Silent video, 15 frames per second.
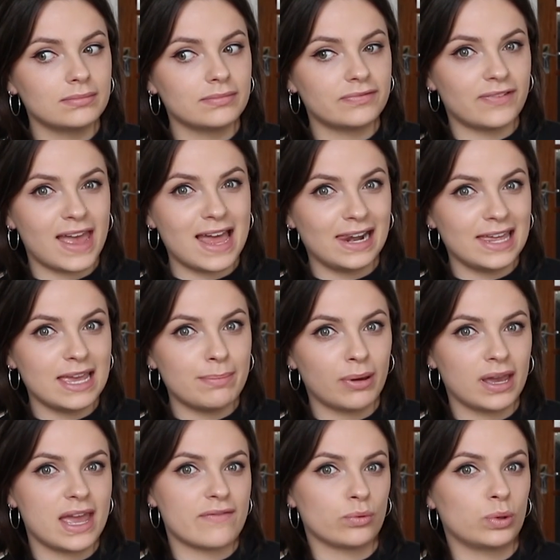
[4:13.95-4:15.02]
fairly
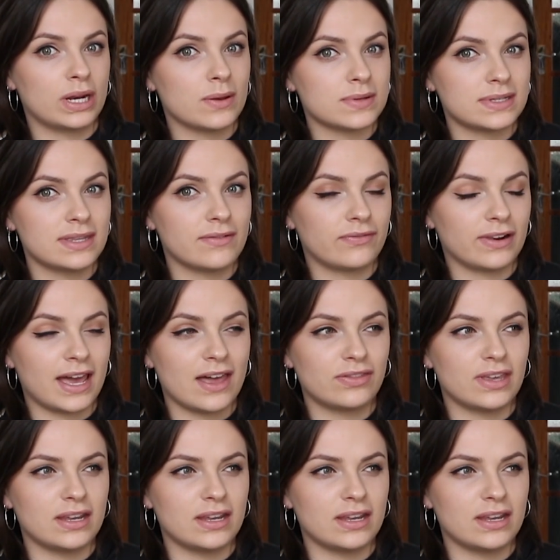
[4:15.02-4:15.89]
by everyone else in the flat,